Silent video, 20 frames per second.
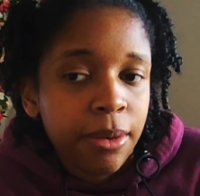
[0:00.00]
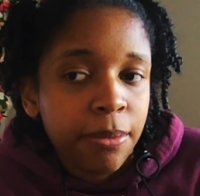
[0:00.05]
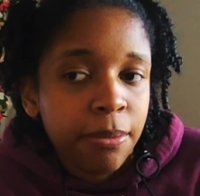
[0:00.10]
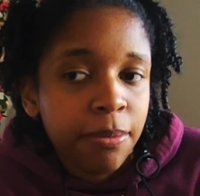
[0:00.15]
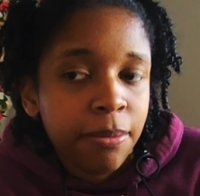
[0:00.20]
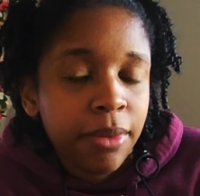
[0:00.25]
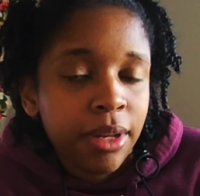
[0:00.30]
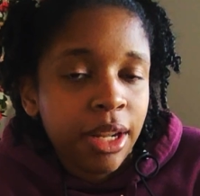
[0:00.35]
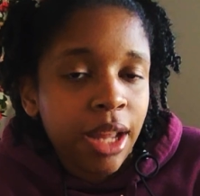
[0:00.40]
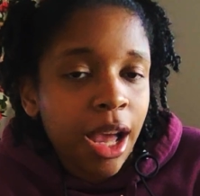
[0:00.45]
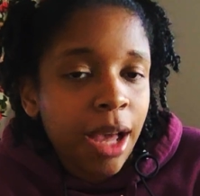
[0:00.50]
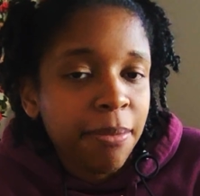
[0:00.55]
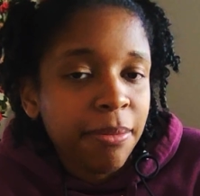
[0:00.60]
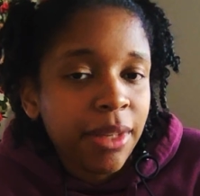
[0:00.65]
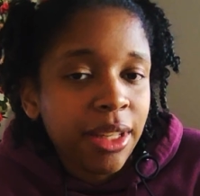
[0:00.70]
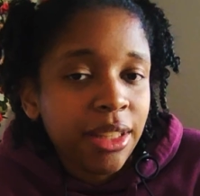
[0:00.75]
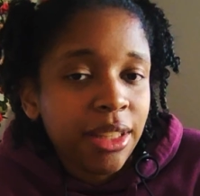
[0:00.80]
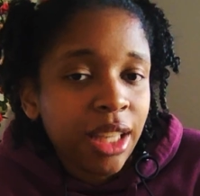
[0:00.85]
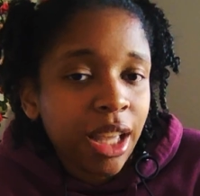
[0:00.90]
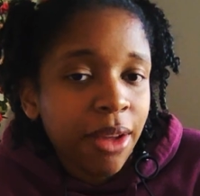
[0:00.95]
but that
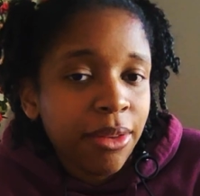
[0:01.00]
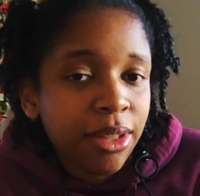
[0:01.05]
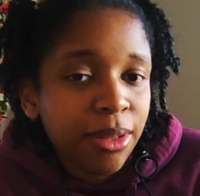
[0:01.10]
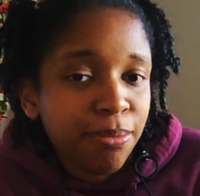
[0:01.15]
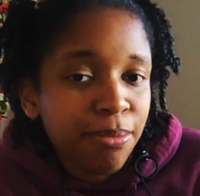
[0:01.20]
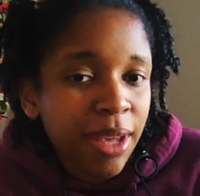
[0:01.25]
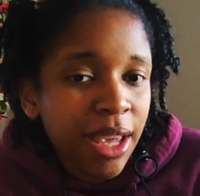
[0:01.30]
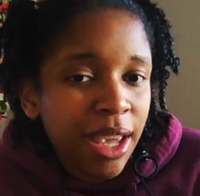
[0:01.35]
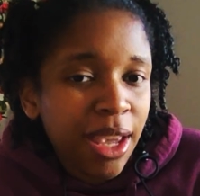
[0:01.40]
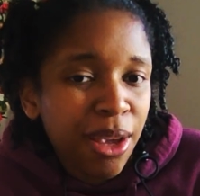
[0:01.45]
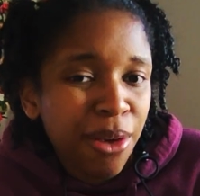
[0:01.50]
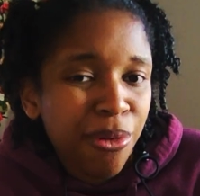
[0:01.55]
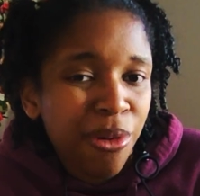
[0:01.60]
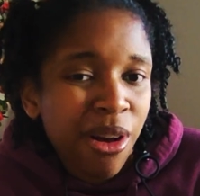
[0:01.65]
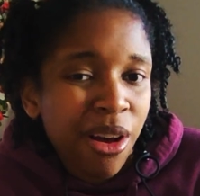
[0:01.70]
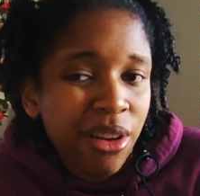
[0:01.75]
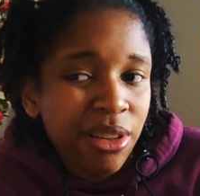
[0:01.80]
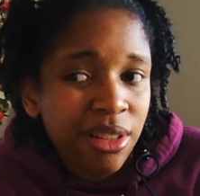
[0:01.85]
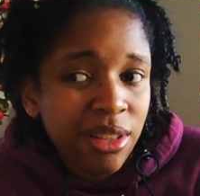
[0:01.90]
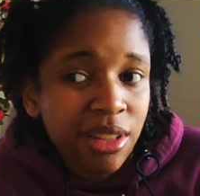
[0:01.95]
means I have to
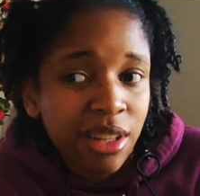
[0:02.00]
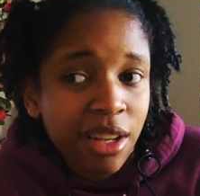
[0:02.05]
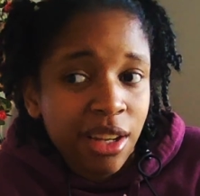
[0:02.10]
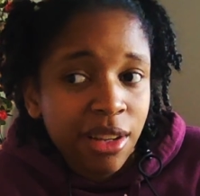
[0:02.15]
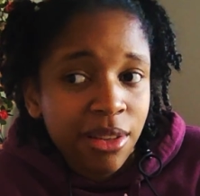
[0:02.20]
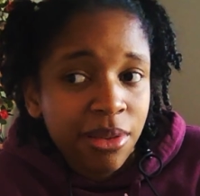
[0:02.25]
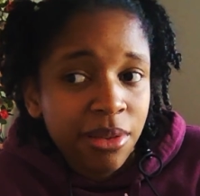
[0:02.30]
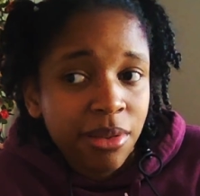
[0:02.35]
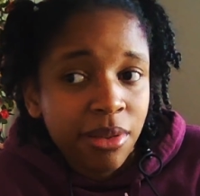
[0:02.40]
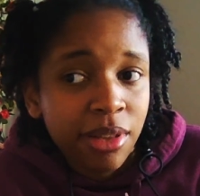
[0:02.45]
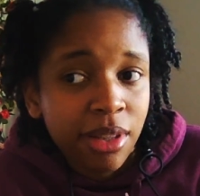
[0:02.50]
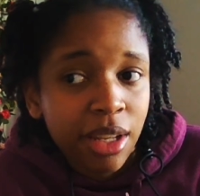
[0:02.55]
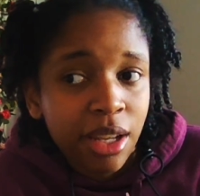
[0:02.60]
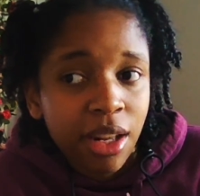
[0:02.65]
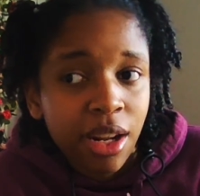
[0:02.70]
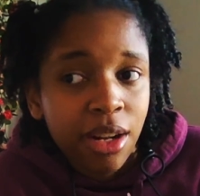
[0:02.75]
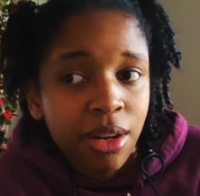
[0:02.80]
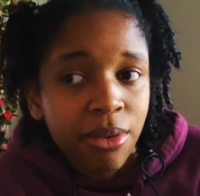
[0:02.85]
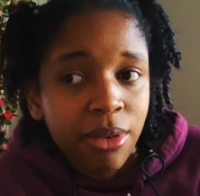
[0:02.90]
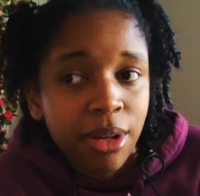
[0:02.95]
paywall stuff,
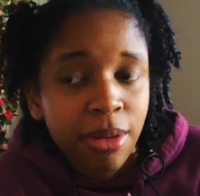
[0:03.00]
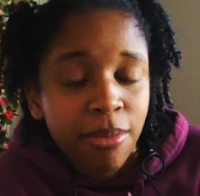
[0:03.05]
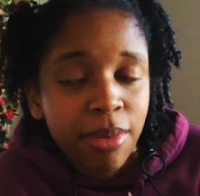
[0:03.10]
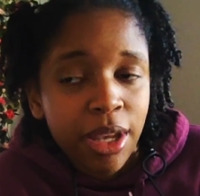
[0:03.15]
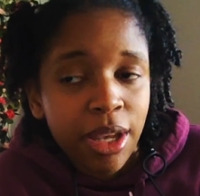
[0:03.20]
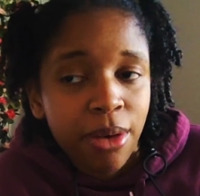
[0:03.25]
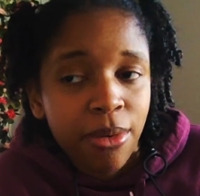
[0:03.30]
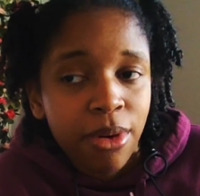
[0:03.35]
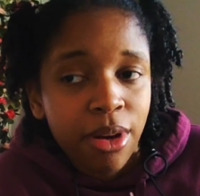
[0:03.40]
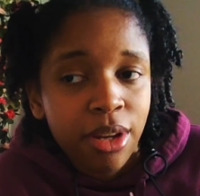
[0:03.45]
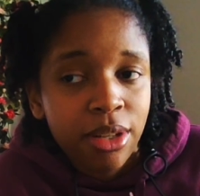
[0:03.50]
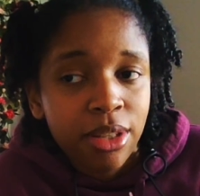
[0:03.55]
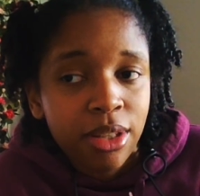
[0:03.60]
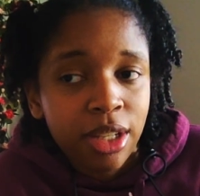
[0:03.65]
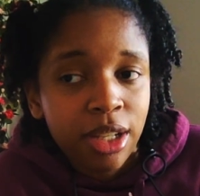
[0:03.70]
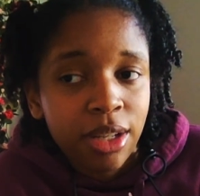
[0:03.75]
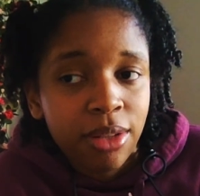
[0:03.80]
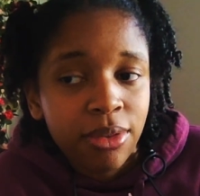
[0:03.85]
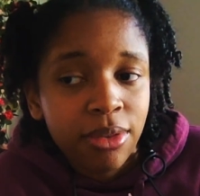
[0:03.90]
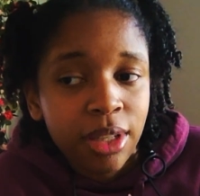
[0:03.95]
and I don't want to paywall
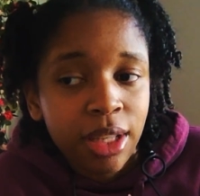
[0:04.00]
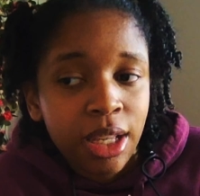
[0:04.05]
stuff.